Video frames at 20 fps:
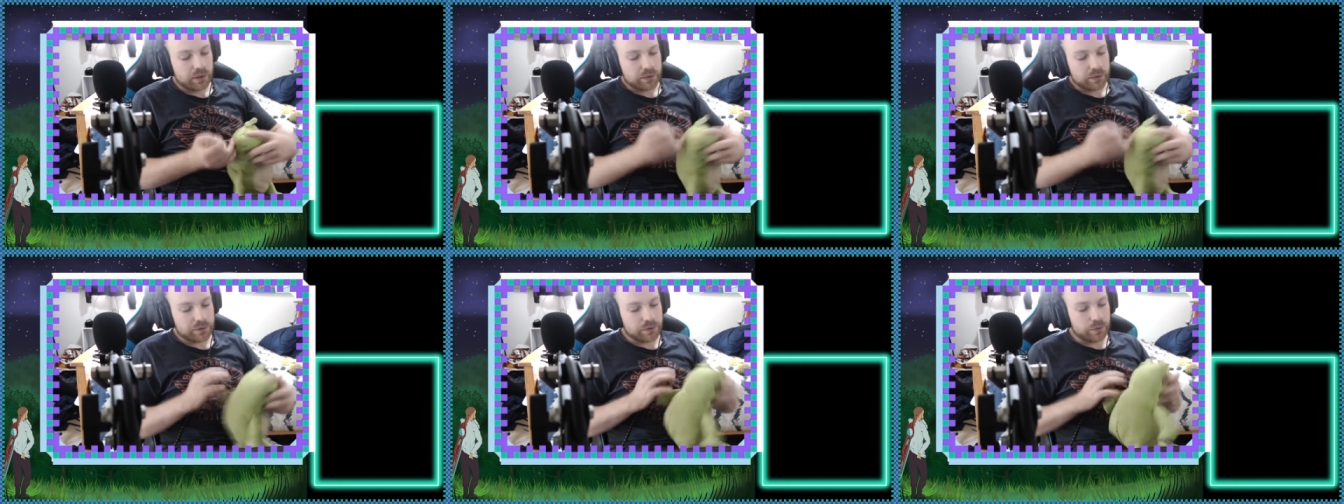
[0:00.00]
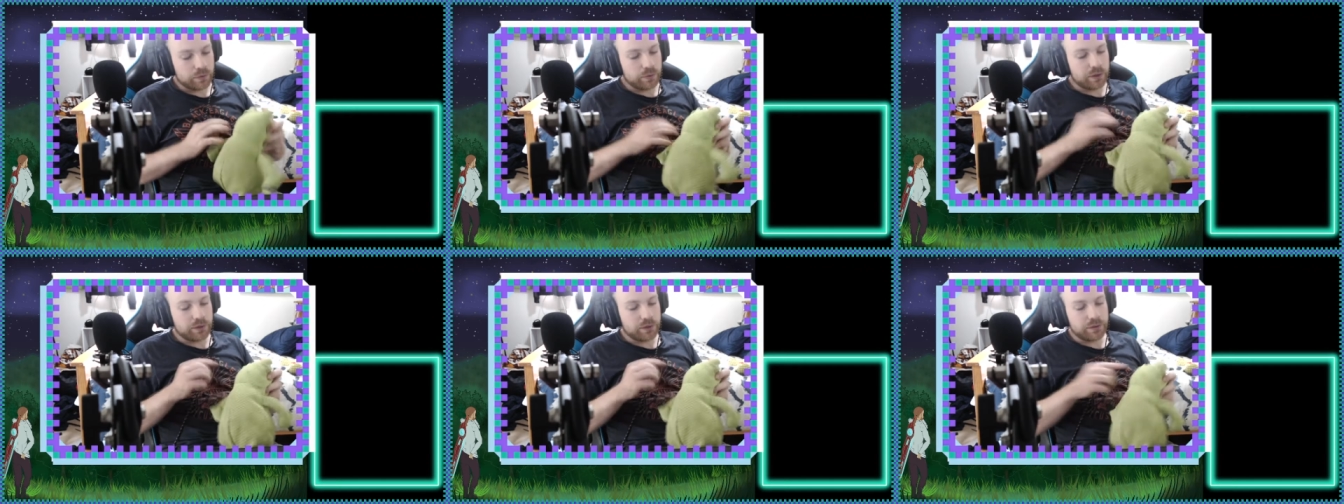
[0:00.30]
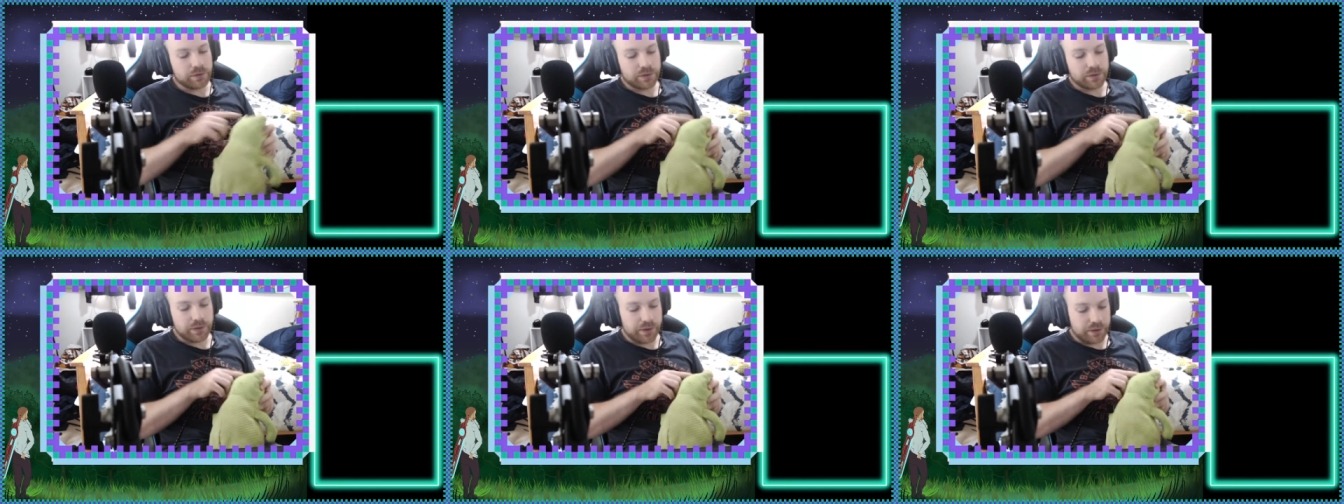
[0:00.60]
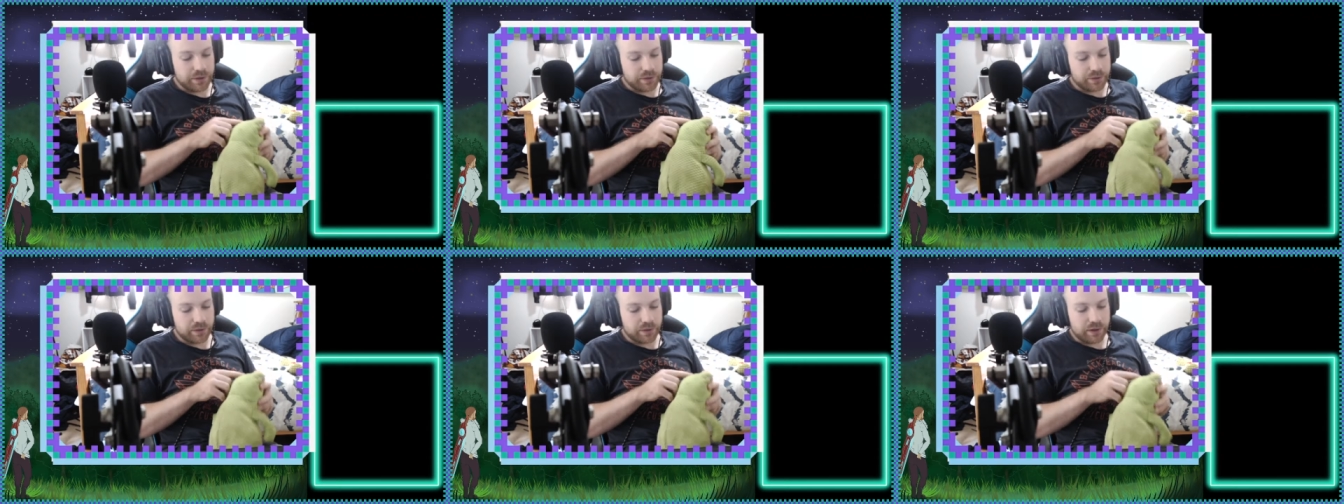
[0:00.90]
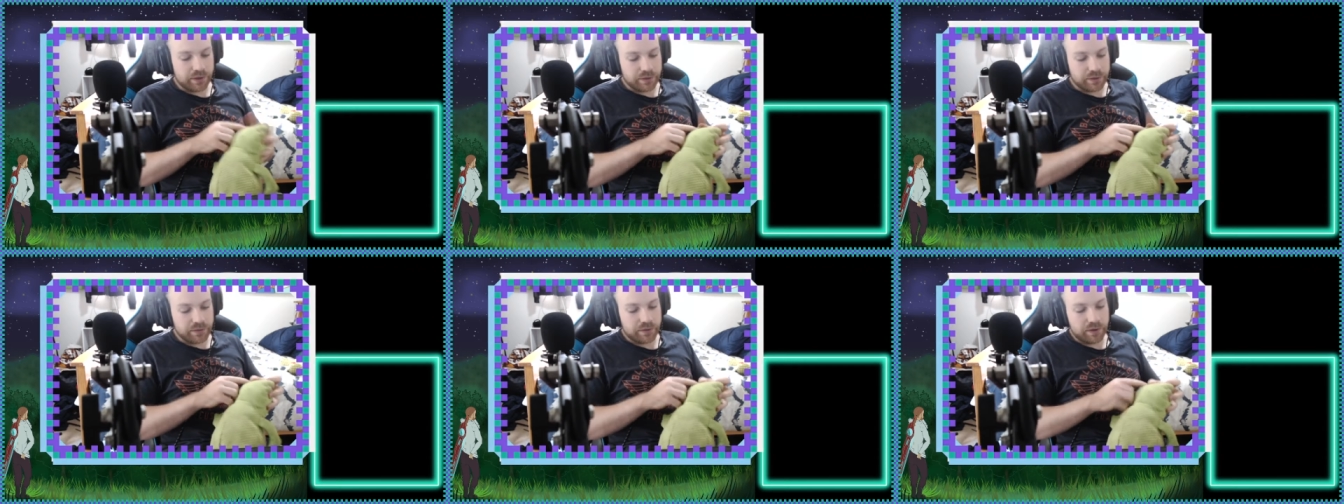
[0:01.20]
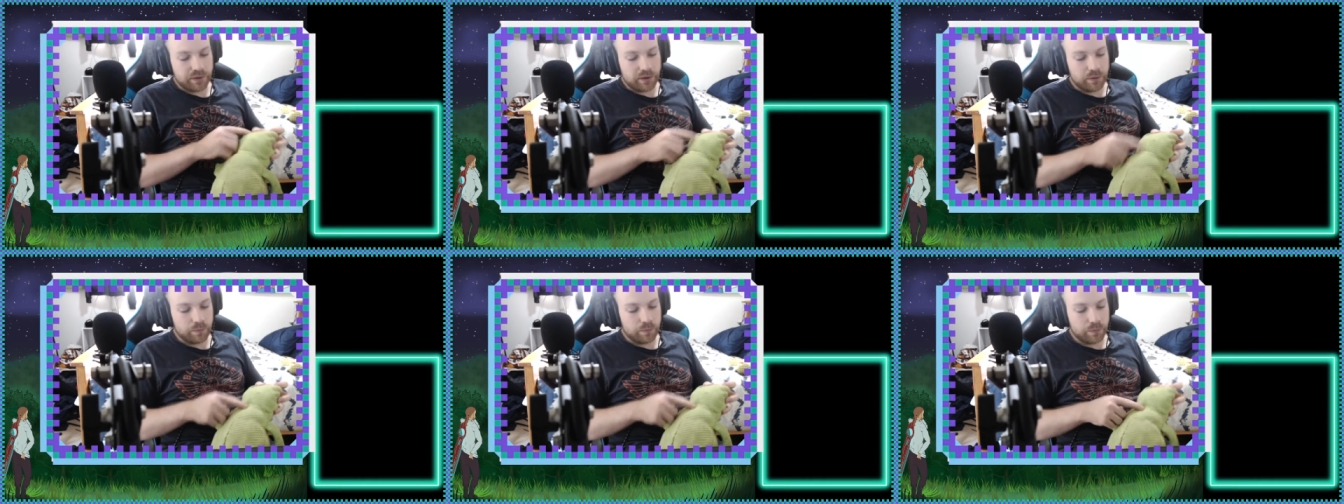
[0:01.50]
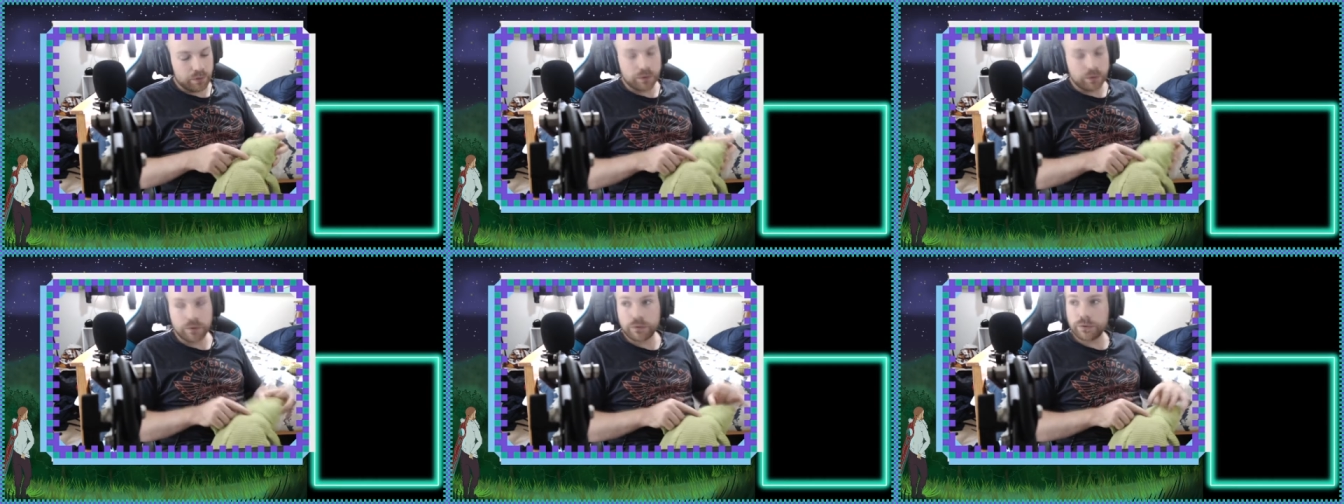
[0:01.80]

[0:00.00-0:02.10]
So where you see a seam